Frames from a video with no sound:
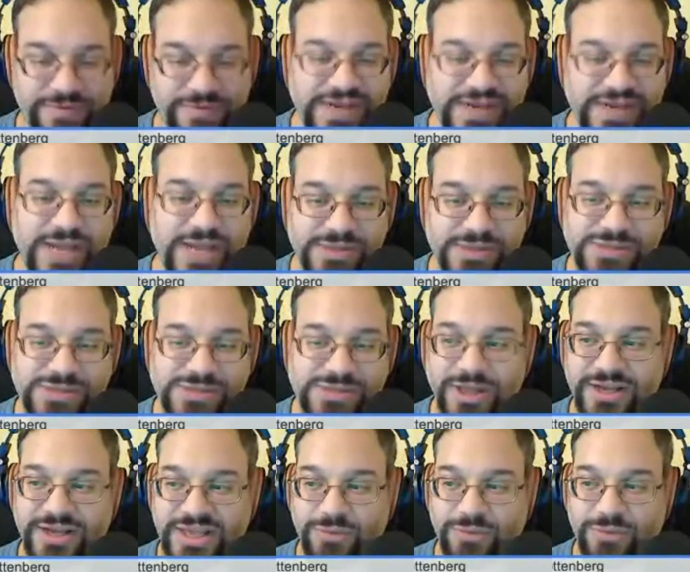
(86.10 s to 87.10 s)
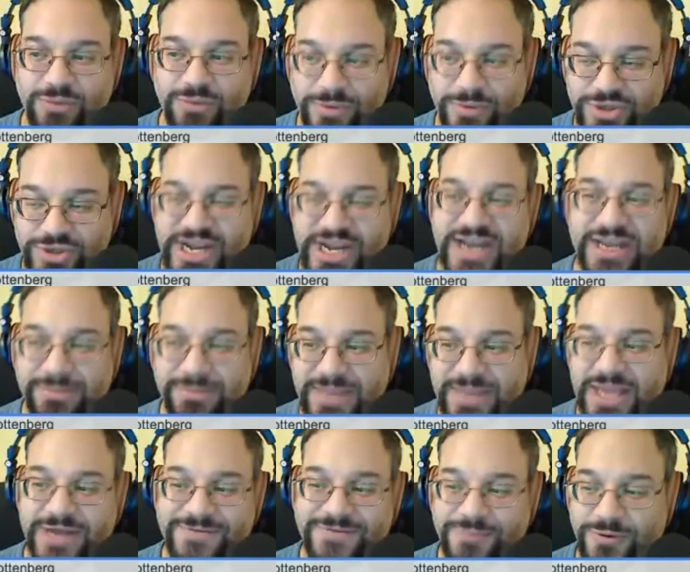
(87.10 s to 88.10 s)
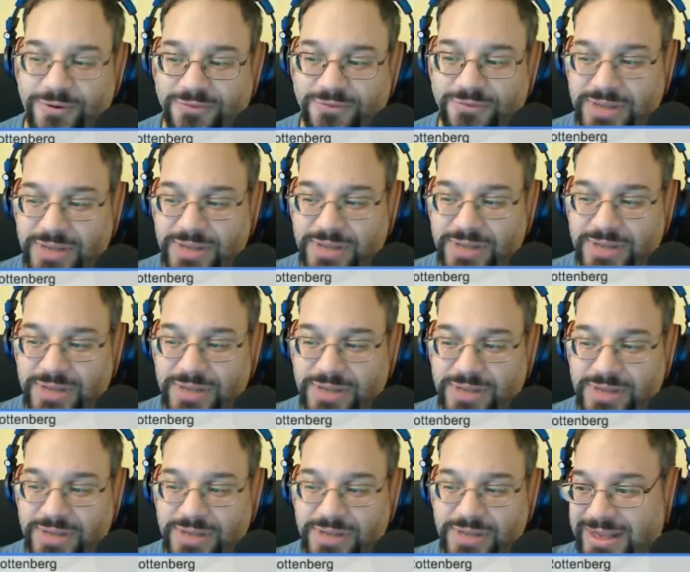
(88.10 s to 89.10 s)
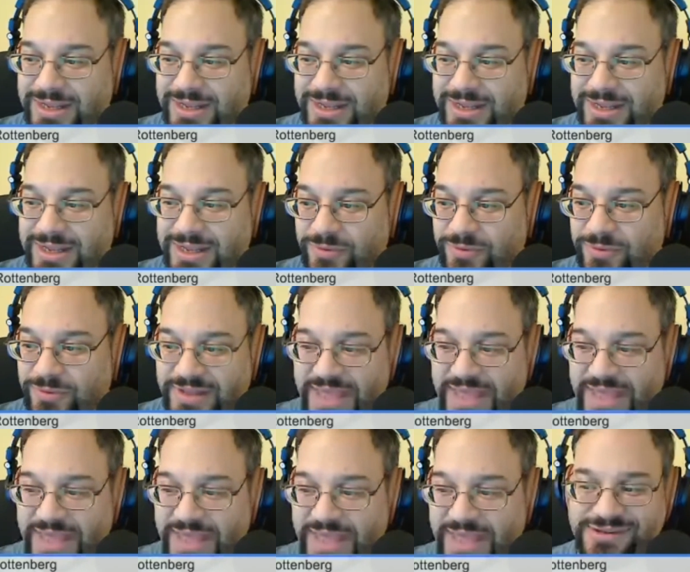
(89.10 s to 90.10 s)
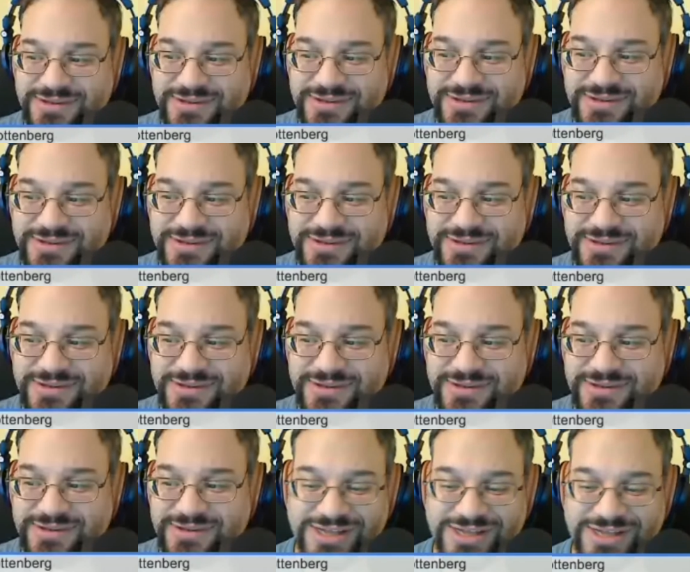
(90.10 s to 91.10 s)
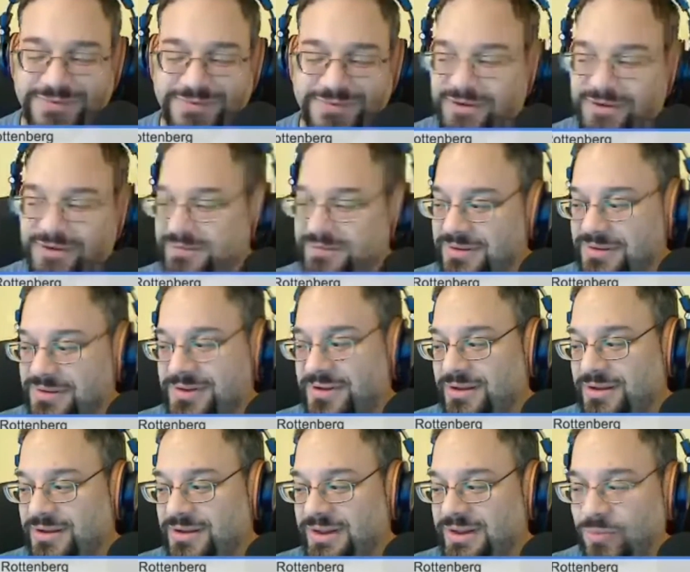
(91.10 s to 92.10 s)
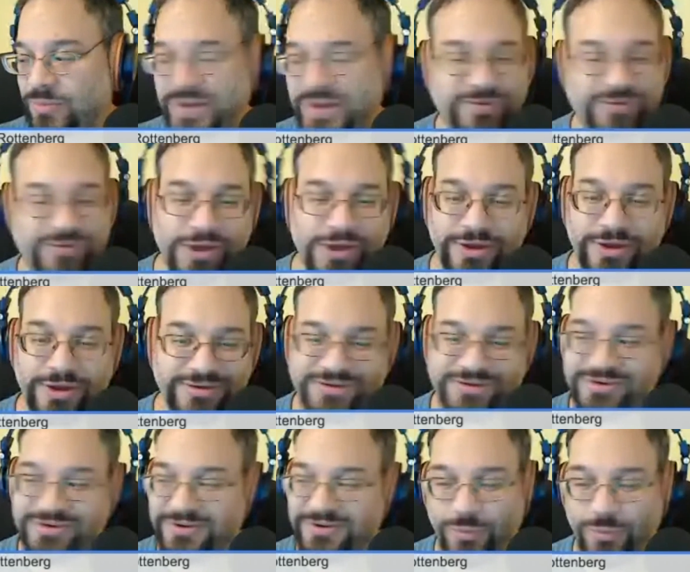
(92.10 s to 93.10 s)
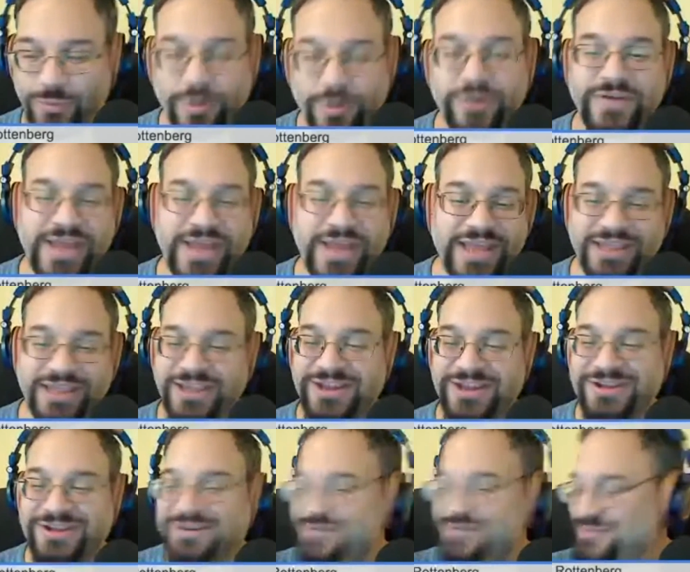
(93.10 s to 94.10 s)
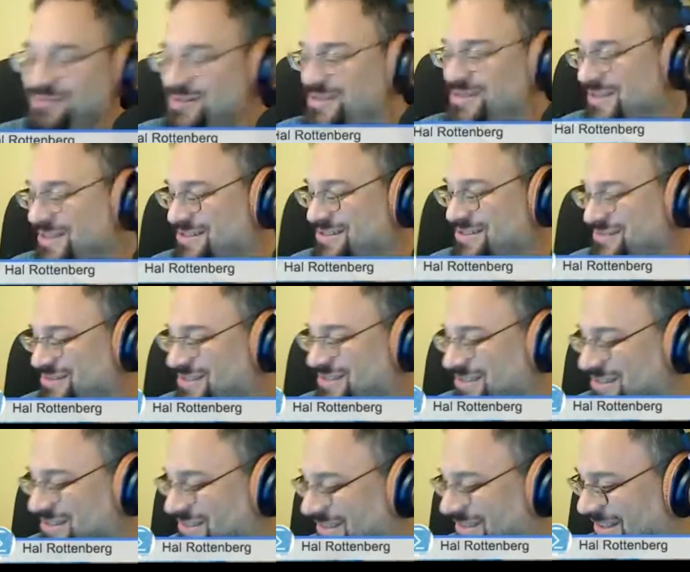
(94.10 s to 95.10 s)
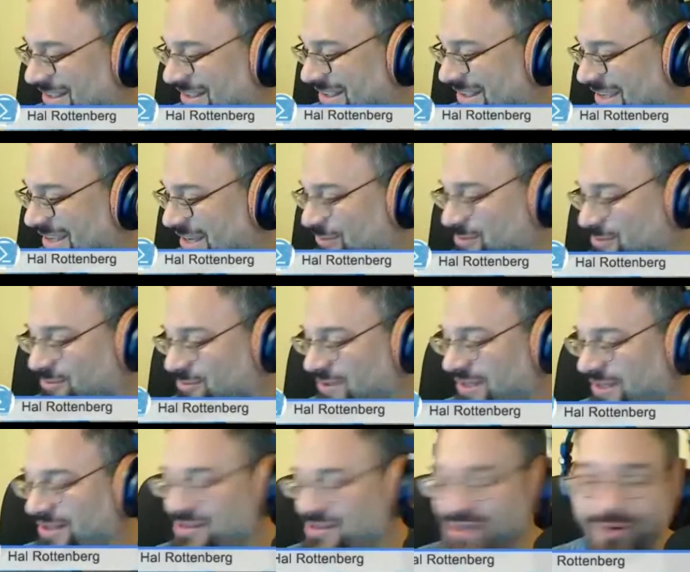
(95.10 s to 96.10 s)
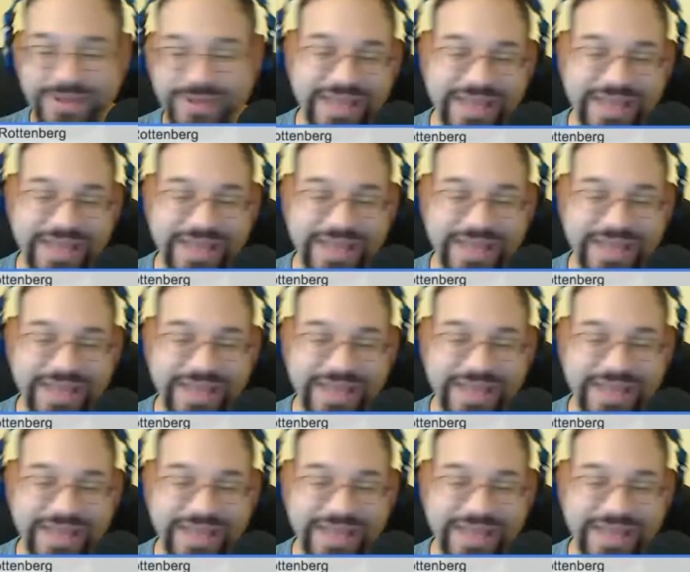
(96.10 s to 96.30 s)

at Splunk, and we were chatting back and forth, playing with that, with the hats and all the silly stuff for way too long during the workday. It was ridiculous. Okay,